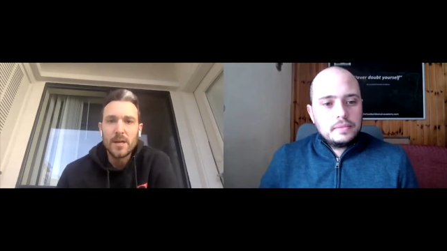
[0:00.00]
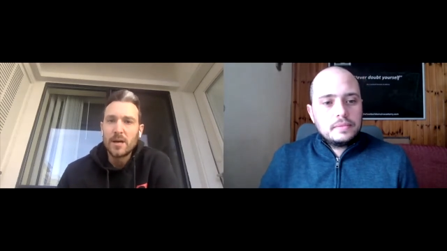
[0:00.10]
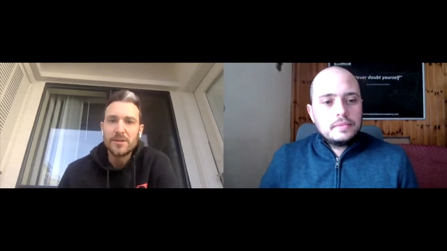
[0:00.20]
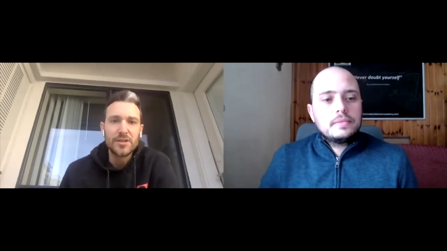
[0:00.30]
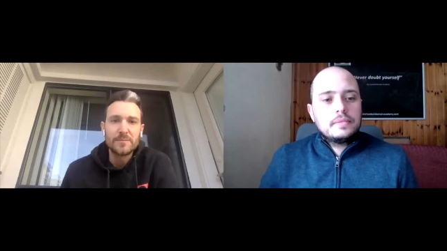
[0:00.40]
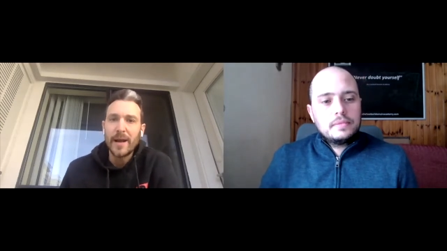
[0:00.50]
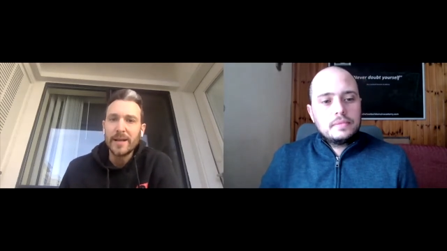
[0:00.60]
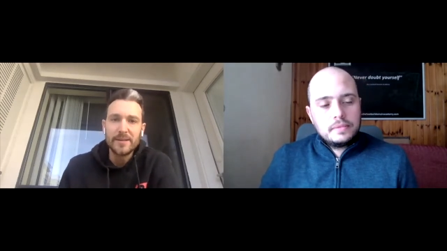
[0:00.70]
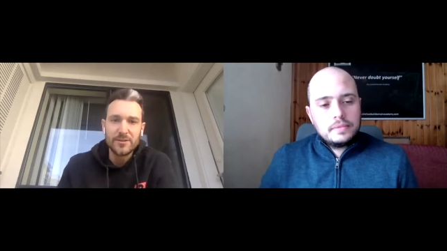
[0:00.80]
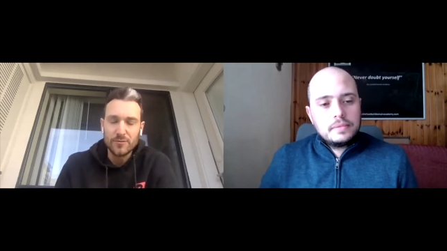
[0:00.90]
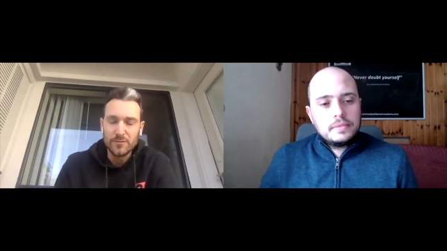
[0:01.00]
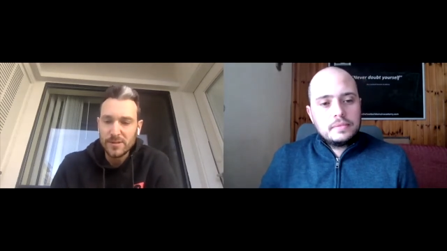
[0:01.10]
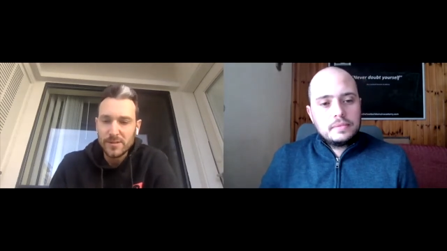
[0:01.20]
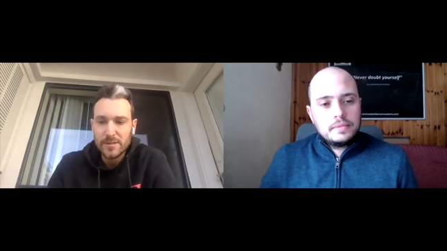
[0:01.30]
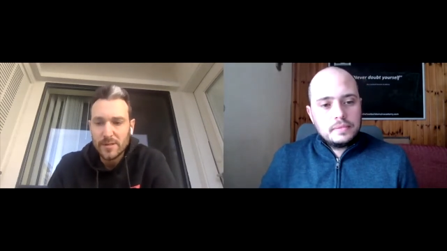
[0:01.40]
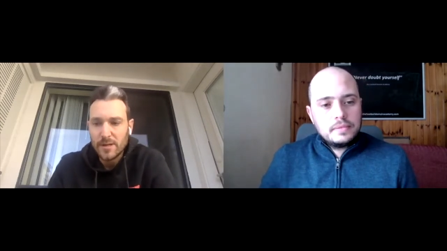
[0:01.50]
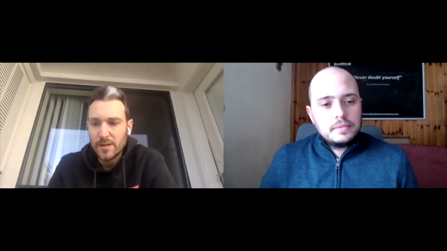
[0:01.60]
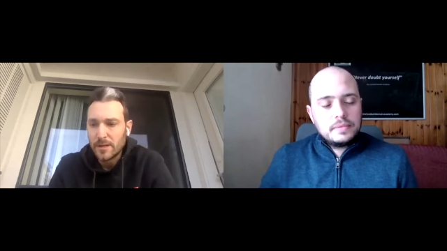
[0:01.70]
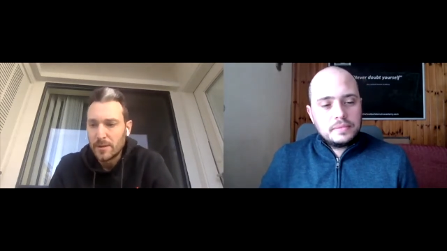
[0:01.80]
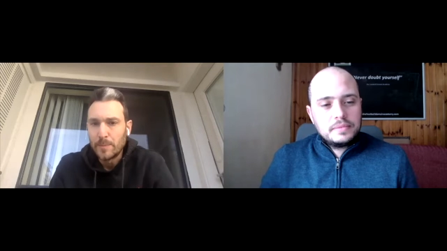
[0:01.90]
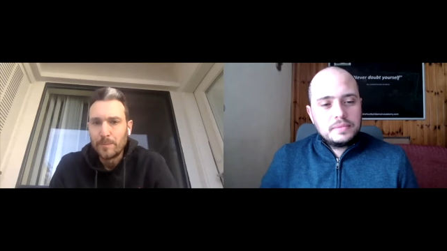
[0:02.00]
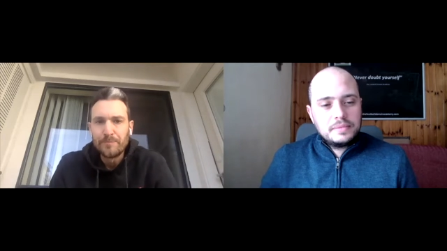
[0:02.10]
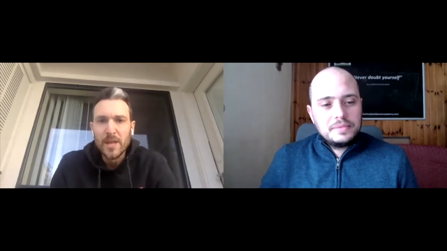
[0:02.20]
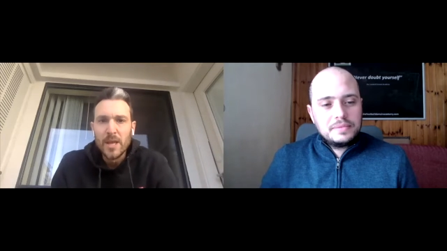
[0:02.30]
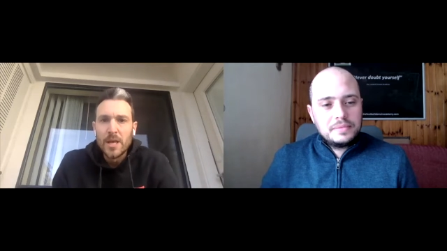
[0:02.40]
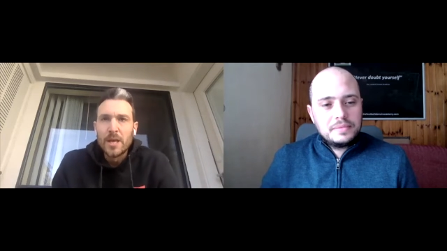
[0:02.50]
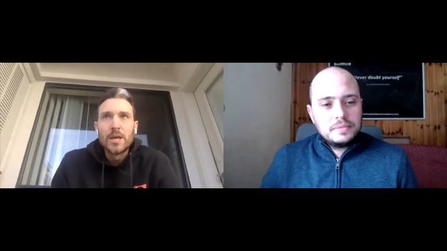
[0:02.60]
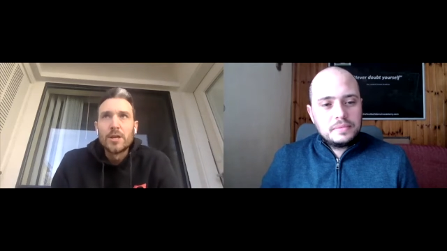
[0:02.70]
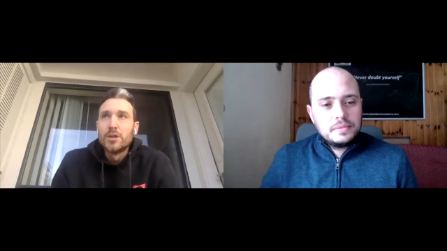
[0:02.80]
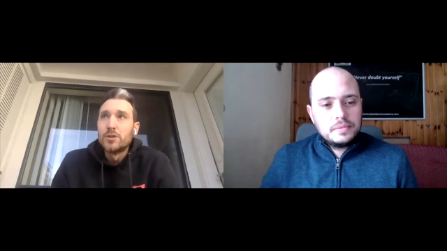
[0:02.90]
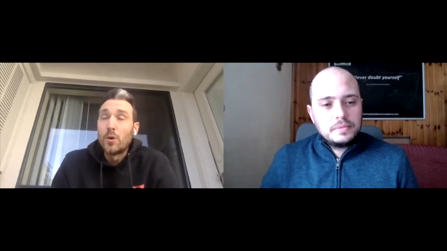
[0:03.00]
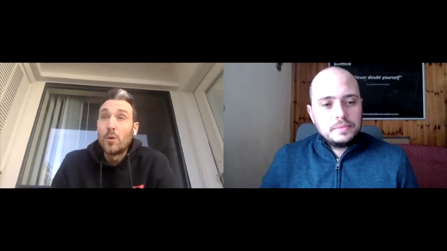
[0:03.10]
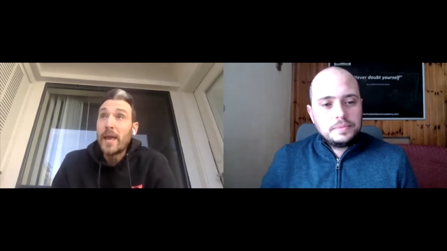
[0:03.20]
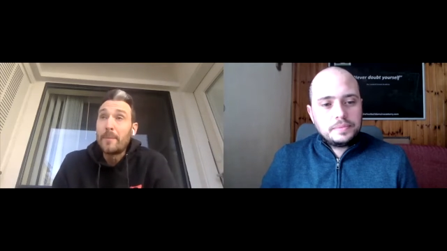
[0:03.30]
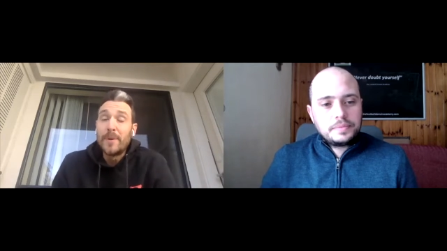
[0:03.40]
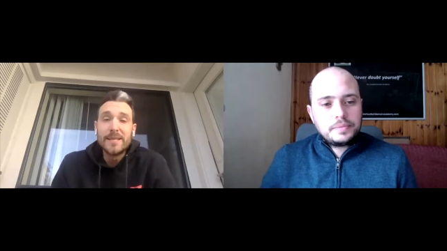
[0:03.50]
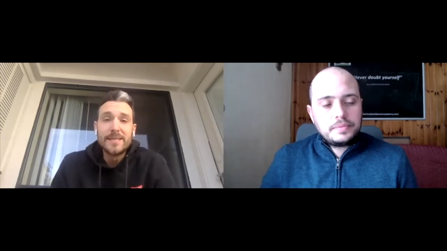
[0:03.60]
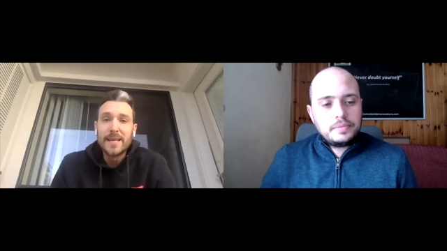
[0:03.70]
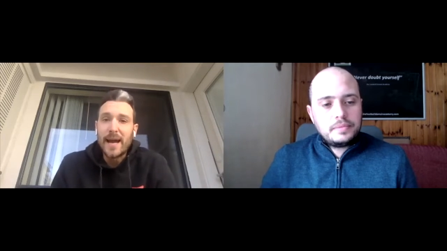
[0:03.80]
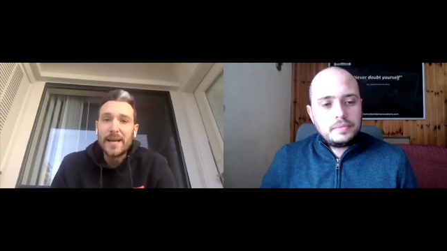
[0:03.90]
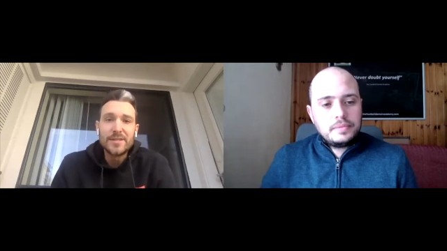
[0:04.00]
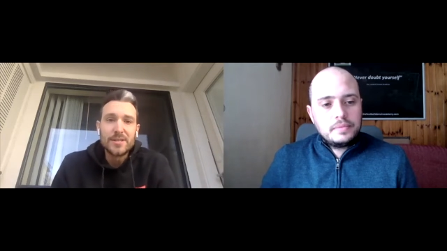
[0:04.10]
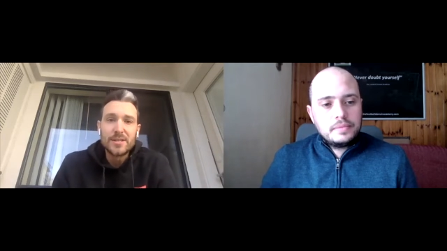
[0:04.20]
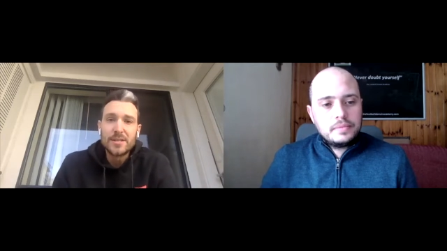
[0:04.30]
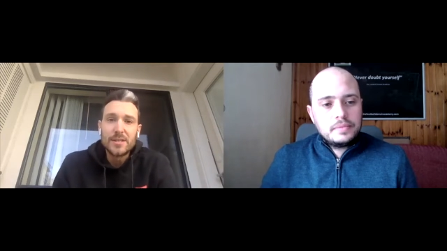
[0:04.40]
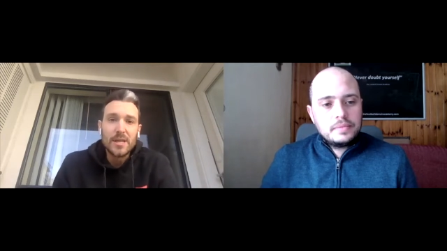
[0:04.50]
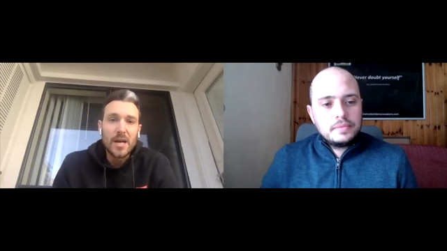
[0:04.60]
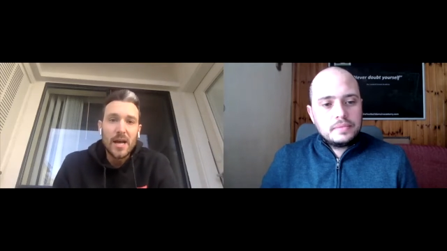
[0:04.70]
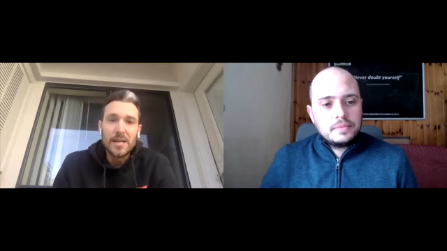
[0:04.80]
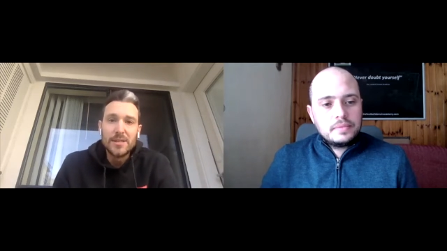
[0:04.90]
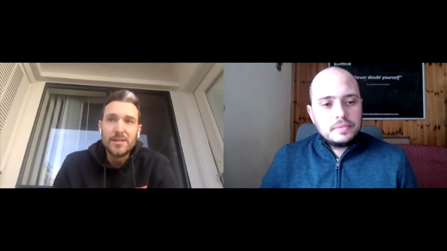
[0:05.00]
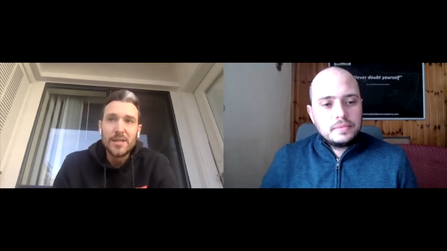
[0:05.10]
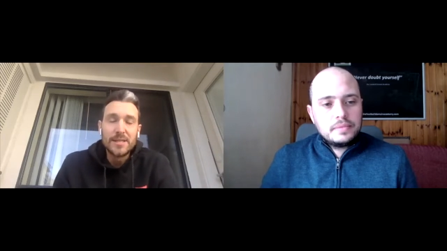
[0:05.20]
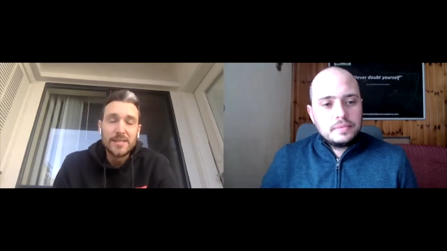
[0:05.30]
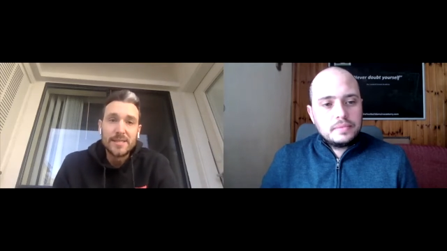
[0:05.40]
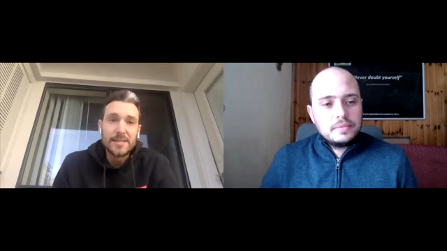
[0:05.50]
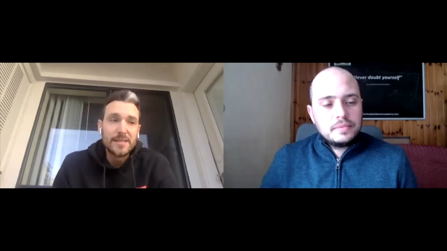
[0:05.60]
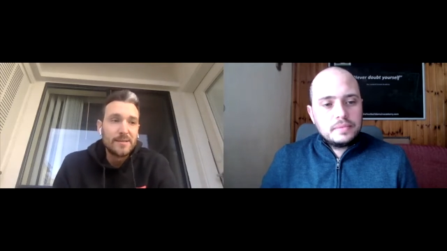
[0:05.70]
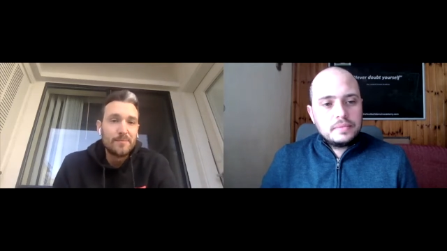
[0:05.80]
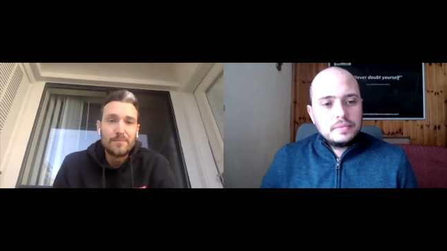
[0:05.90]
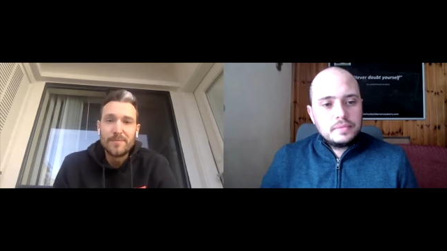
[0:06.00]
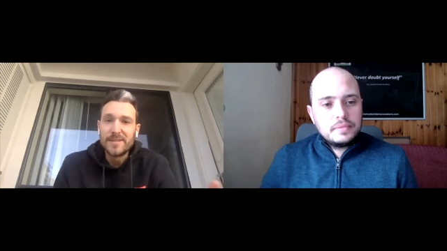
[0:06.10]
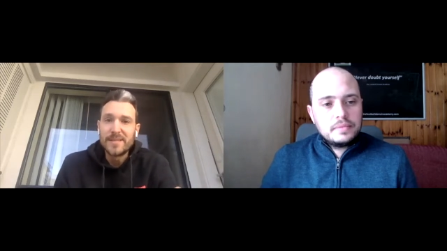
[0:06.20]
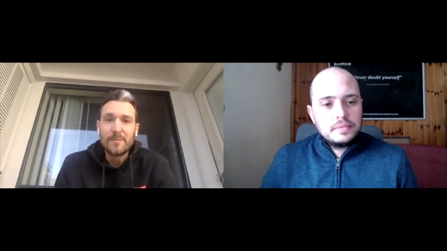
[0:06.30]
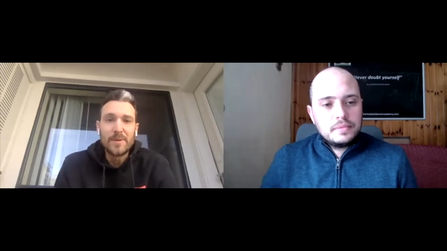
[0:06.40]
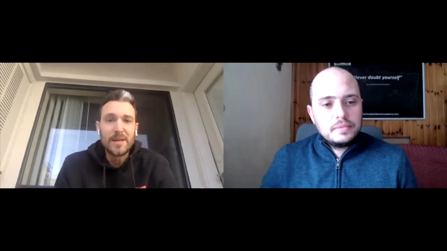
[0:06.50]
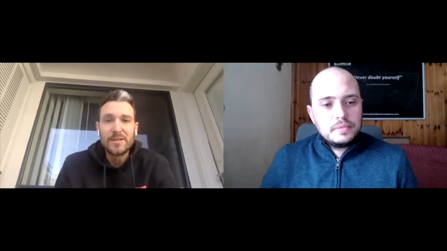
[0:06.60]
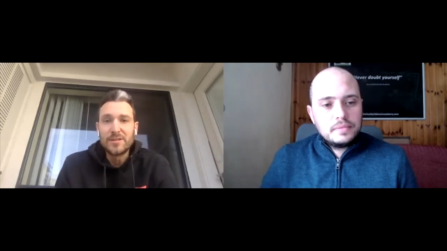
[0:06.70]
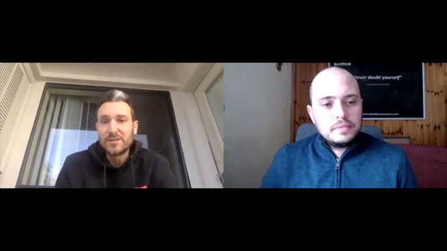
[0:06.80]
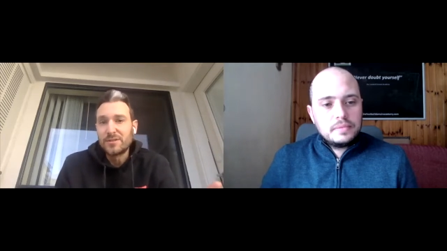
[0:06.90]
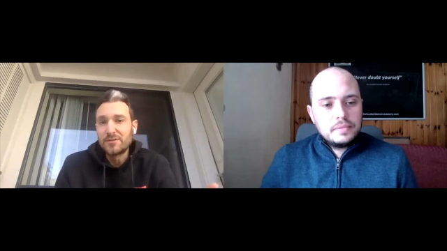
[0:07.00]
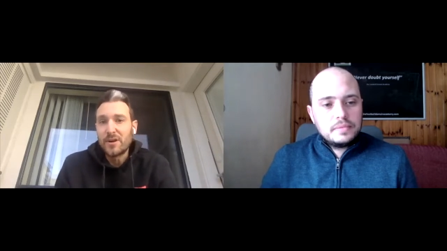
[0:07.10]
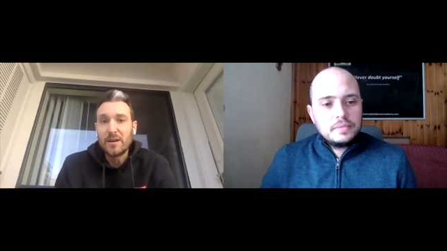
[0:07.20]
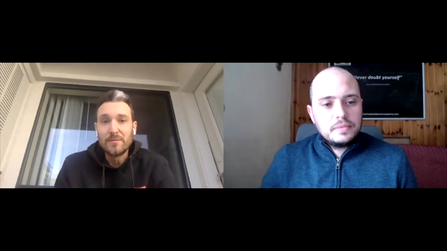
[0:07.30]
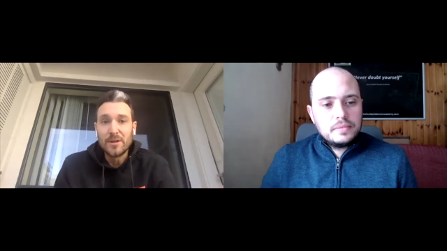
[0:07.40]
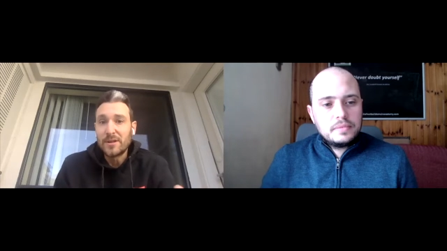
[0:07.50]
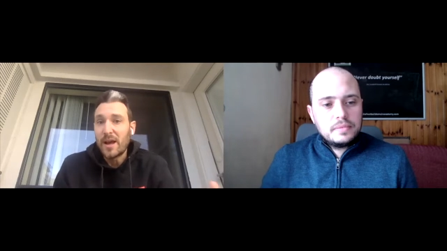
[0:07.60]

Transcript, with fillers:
Speaker 1: Uh, it's just my initials. Um, so yeah, basically, I just I it's the same thing I just described.